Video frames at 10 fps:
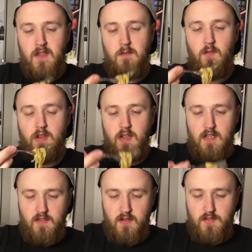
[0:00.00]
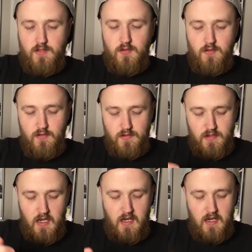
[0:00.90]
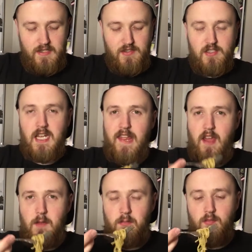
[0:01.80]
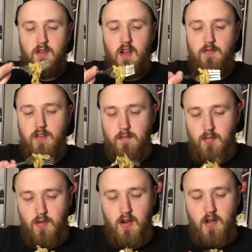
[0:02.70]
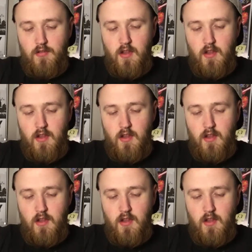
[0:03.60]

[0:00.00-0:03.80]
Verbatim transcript: but when you eat those noodles and it's just got that covered in broth,